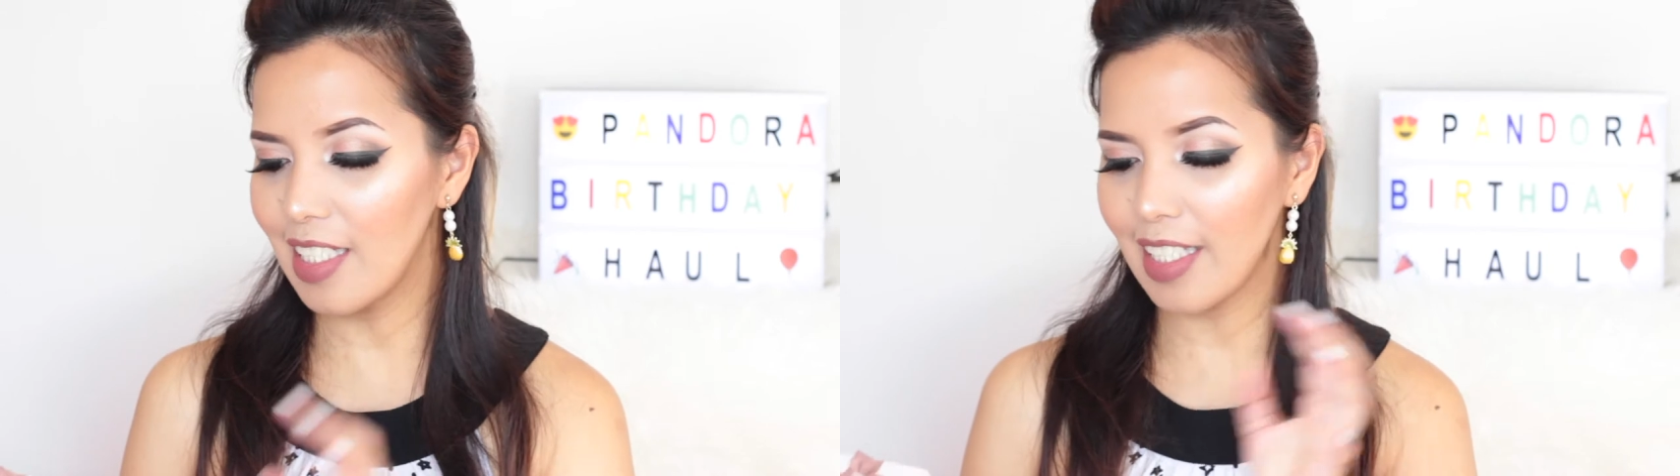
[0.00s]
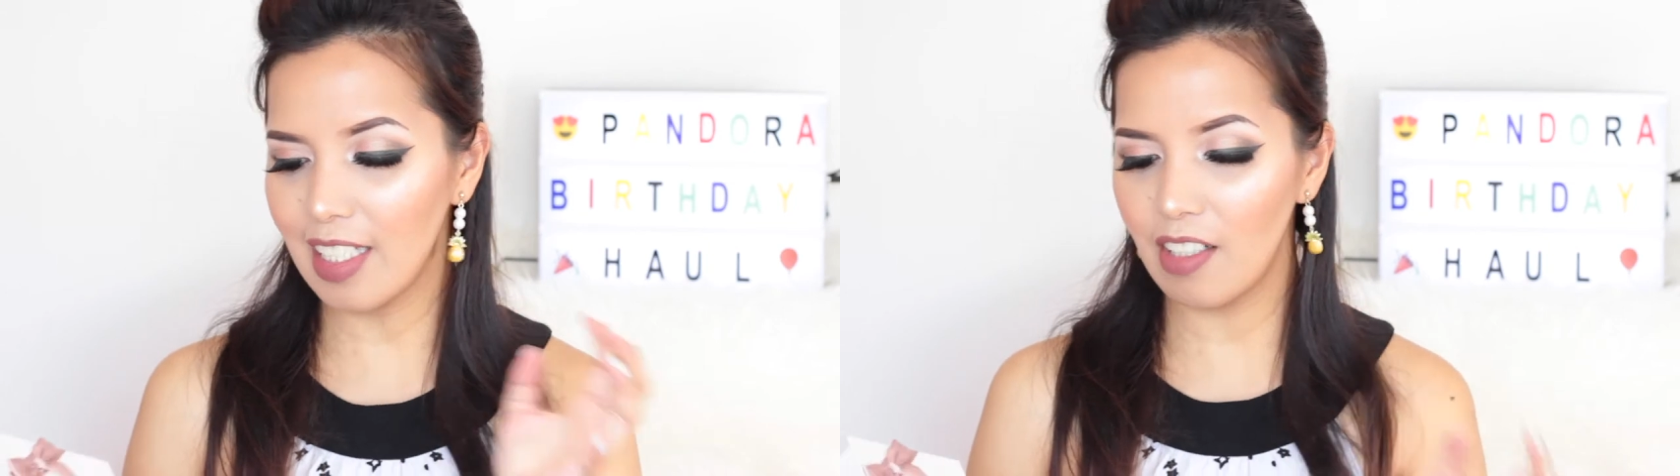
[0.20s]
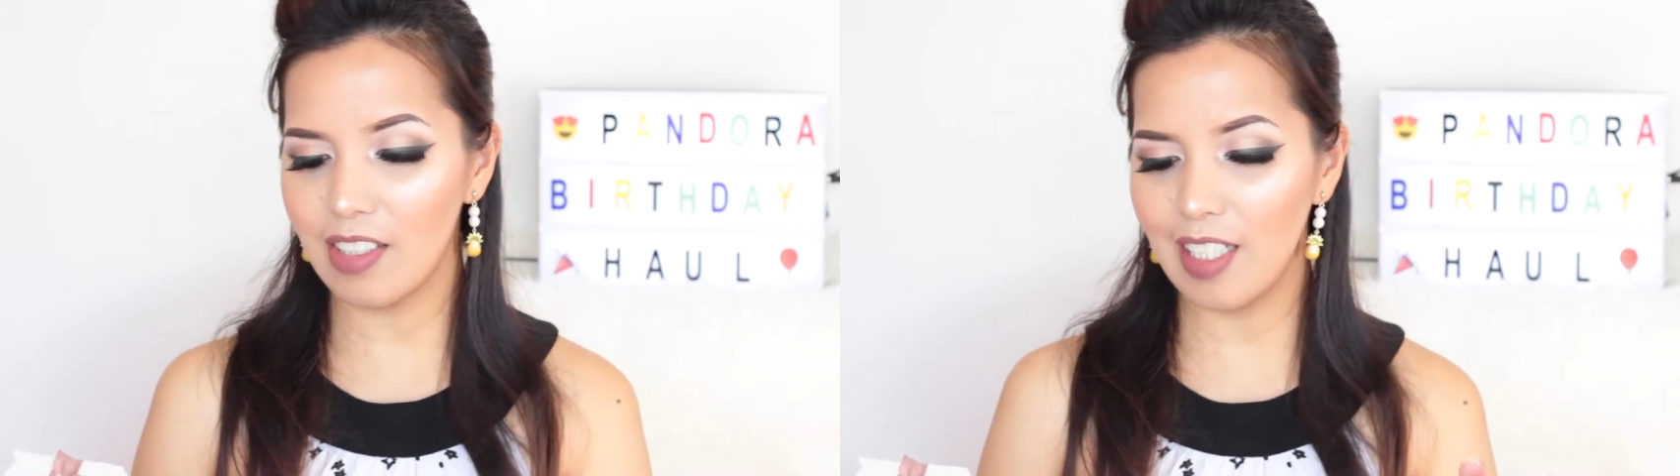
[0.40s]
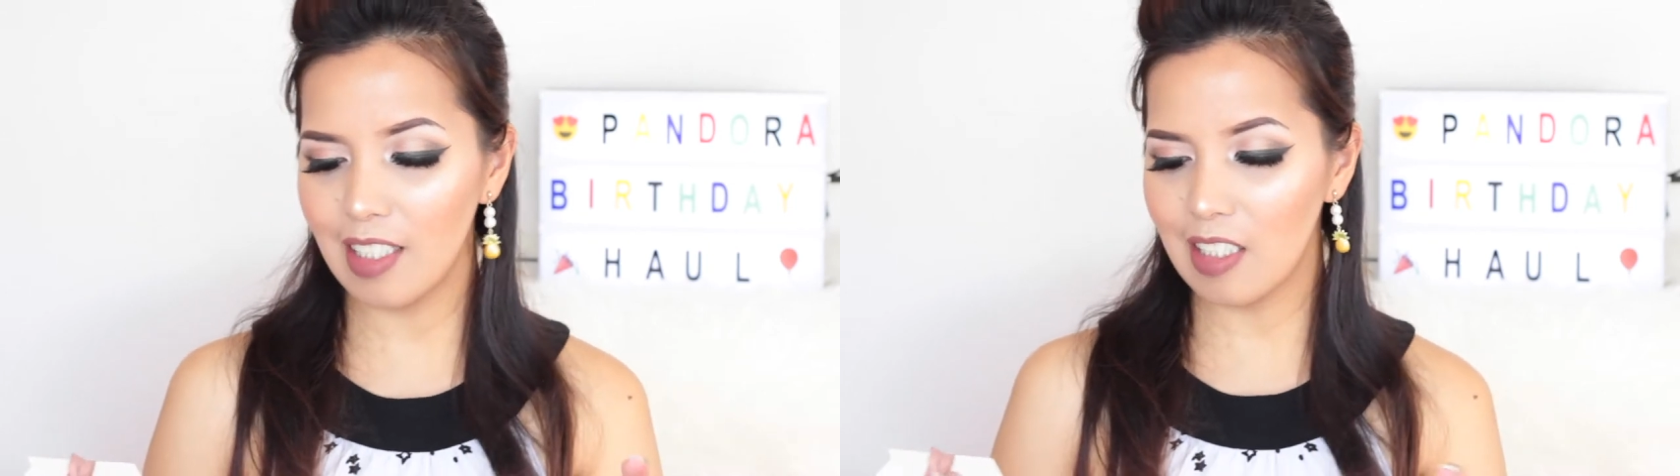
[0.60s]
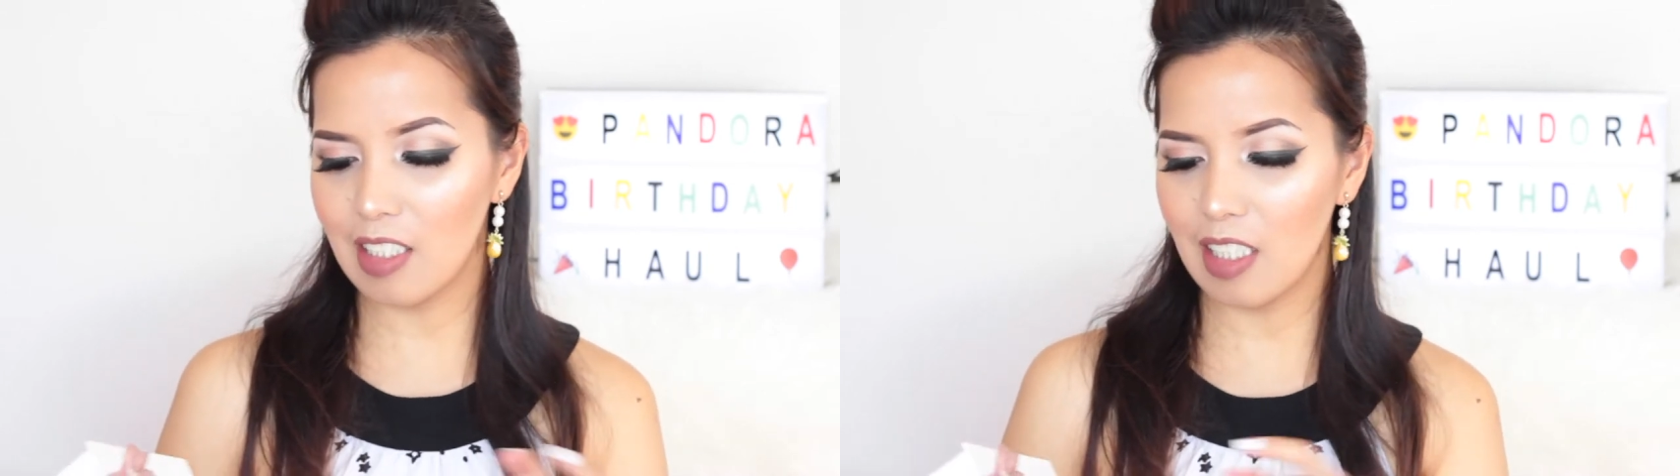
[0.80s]
they carried
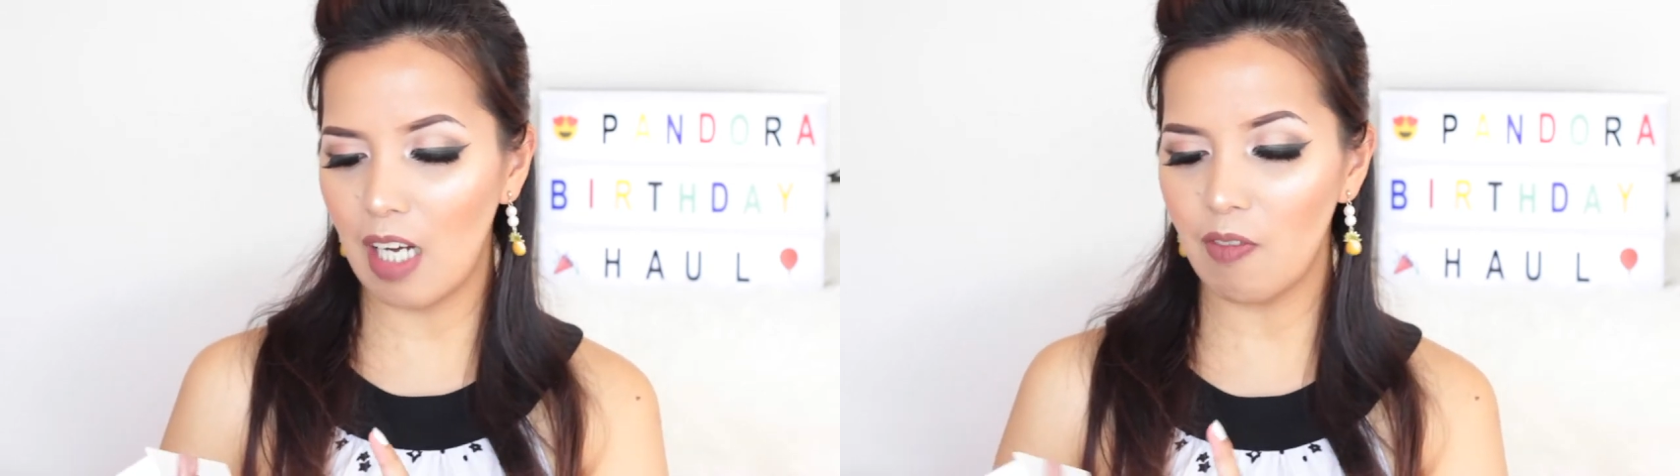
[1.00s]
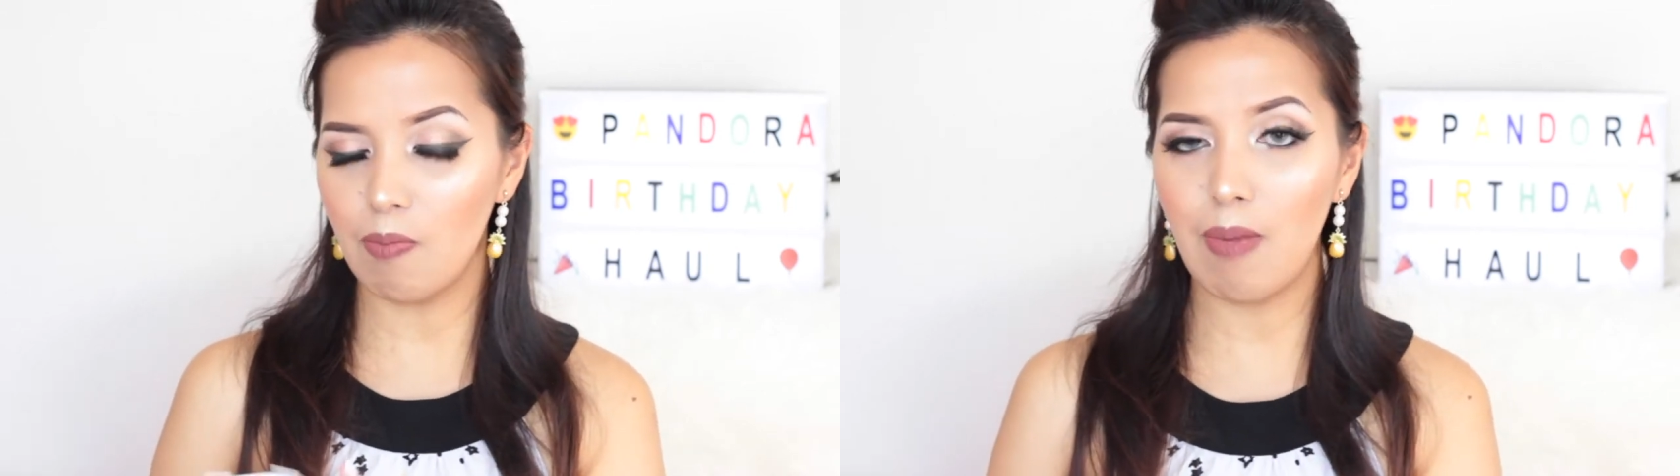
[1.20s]
this type